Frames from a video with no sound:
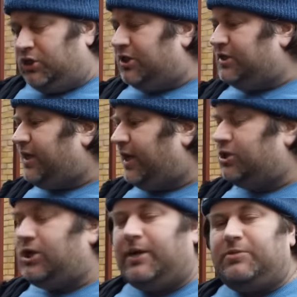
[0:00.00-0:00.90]
to
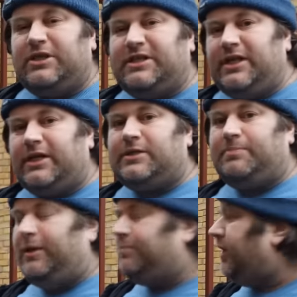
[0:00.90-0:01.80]
sanction up to six
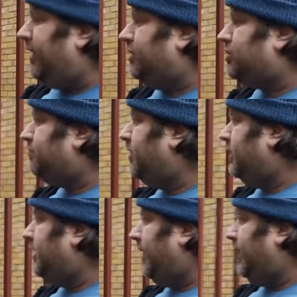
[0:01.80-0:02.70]
people each
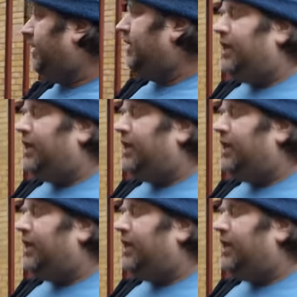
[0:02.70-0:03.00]
per day.